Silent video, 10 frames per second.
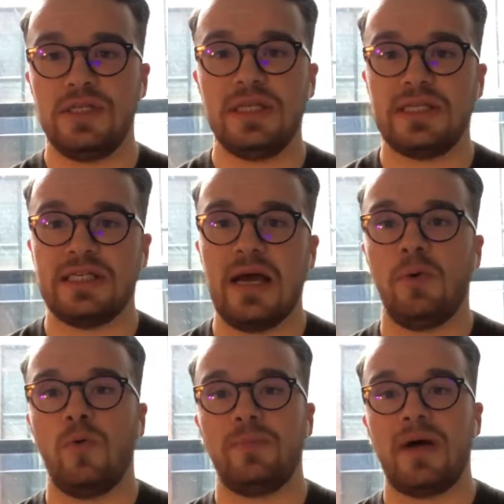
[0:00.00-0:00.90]
this
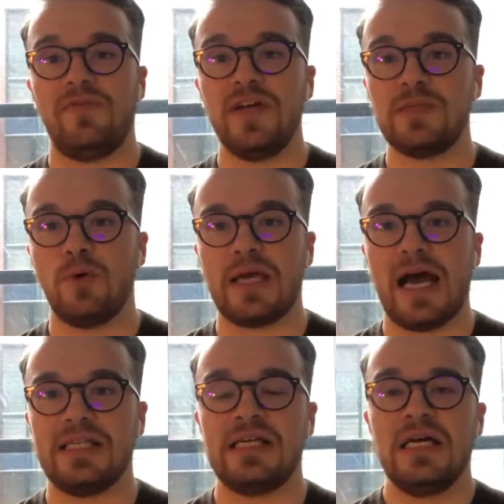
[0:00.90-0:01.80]
example with my Facebook
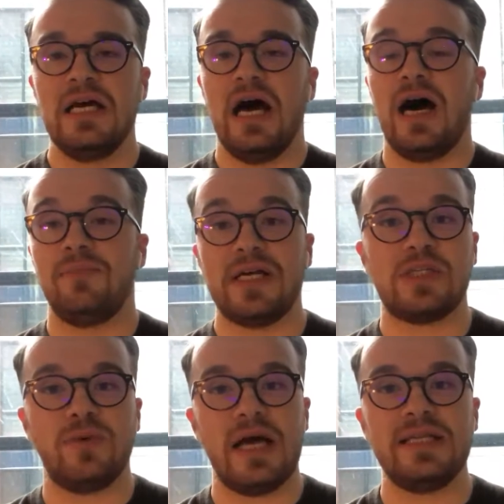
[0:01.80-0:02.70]
ads,
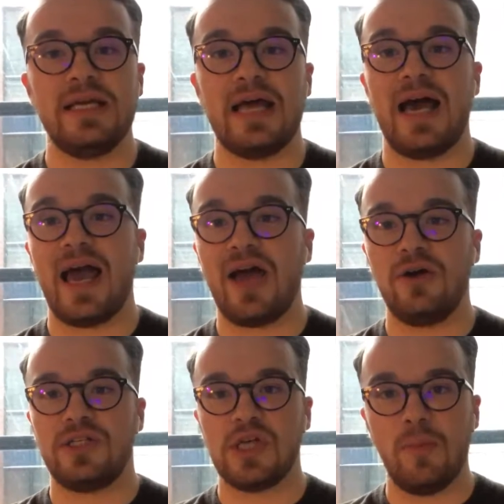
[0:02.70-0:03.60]
that's what I did. I
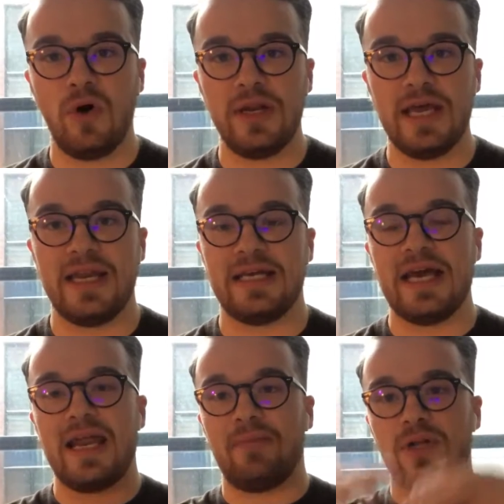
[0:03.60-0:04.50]
hired someone, and
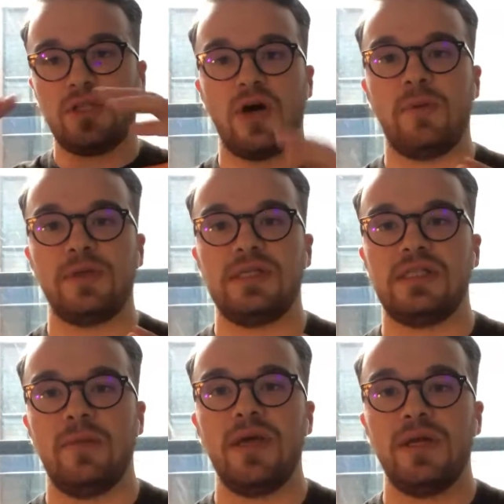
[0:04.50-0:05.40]
again, I'm going to talk about
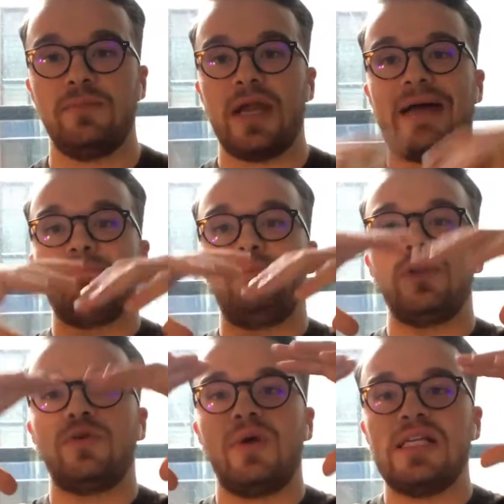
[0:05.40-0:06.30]
this in a minute, but I
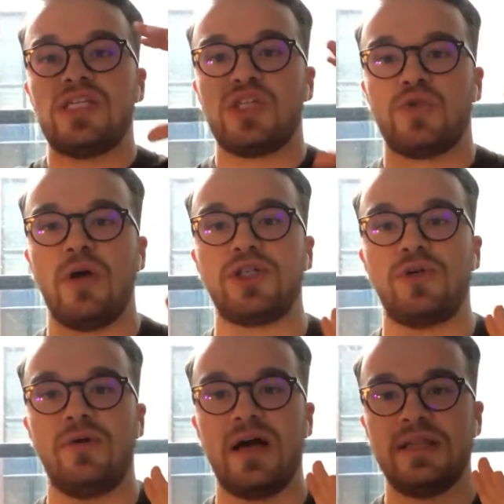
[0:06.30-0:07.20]
put the right
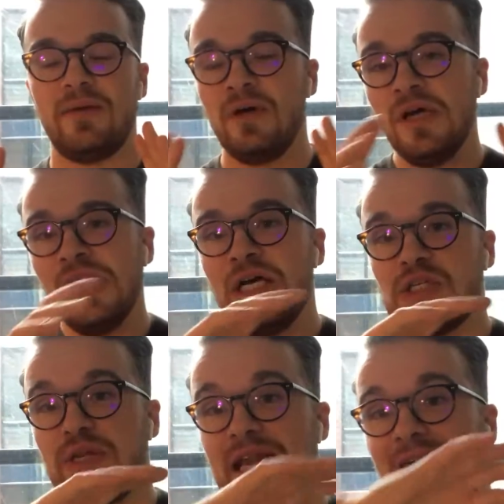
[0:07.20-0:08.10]
structure around them
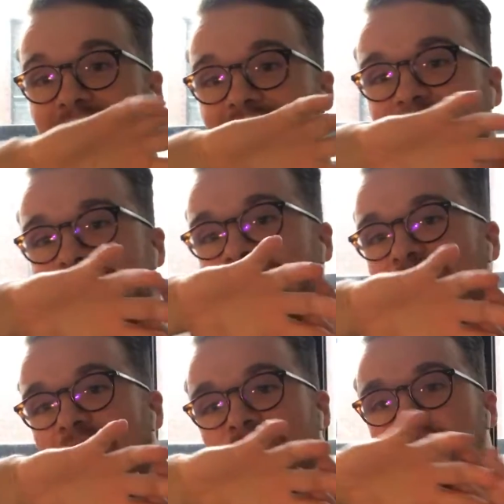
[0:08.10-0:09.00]
so that I kind of
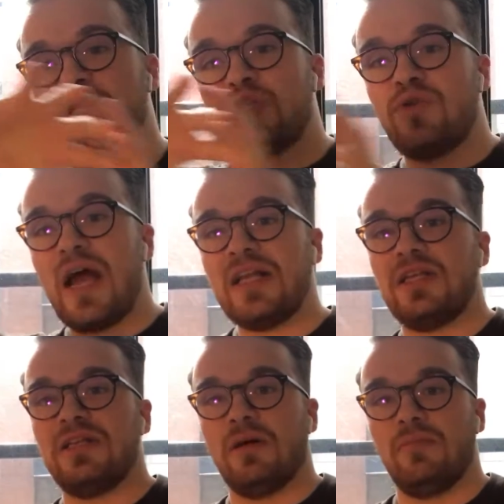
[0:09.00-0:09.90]

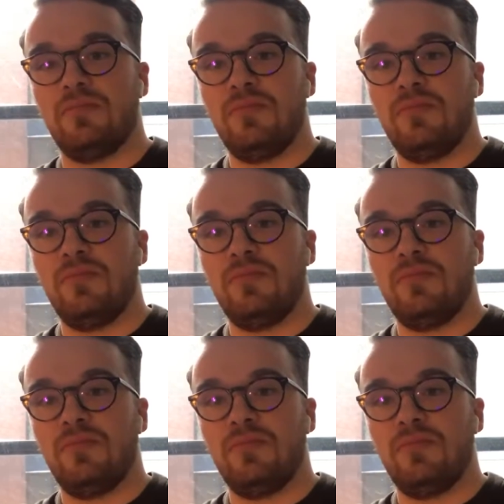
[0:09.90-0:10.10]
abstracted them,